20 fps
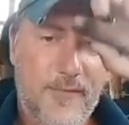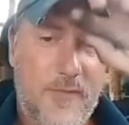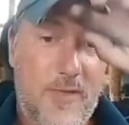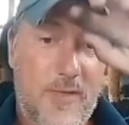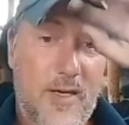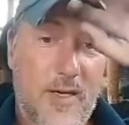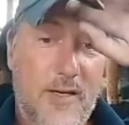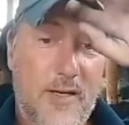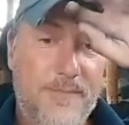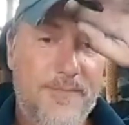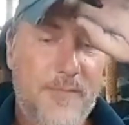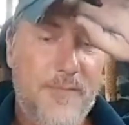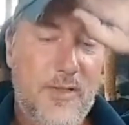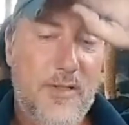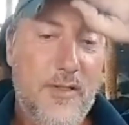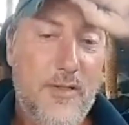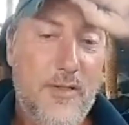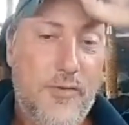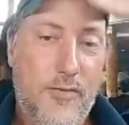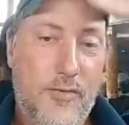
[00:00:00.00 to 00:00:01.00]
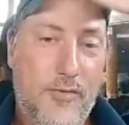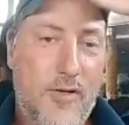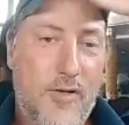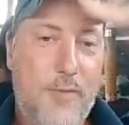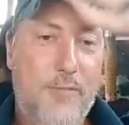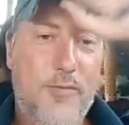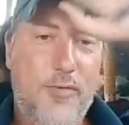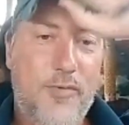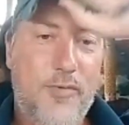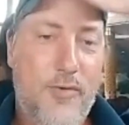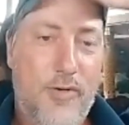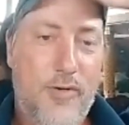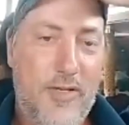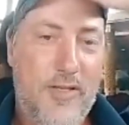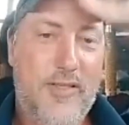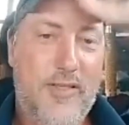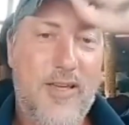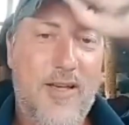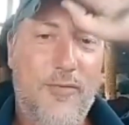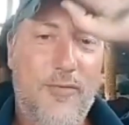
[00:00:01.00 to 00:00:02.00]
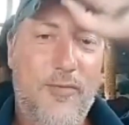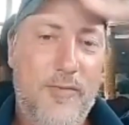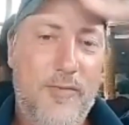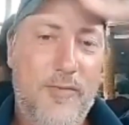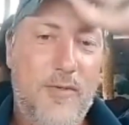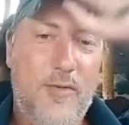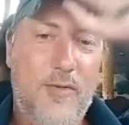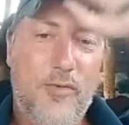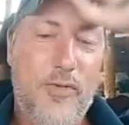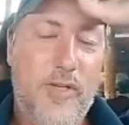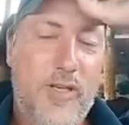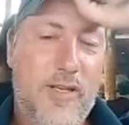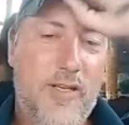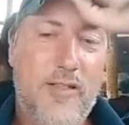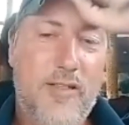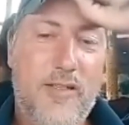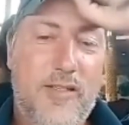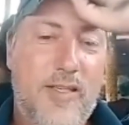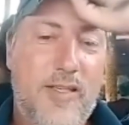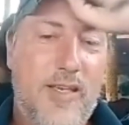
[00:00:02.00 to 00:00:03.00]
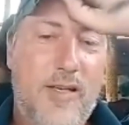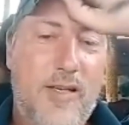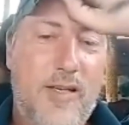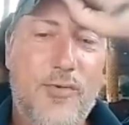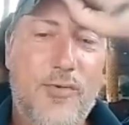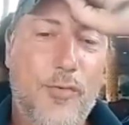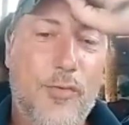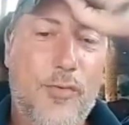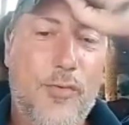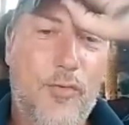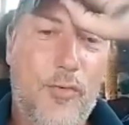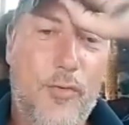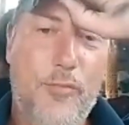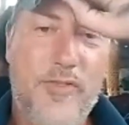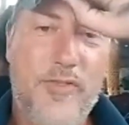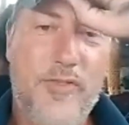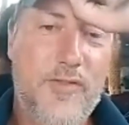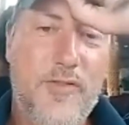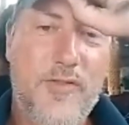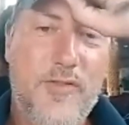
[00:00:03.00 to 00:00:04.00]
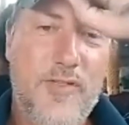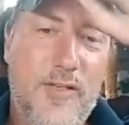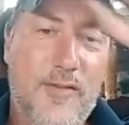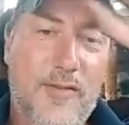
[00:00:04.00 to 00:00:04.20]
Yeah. So stop recording at that one, and we'll get into the actual core business now.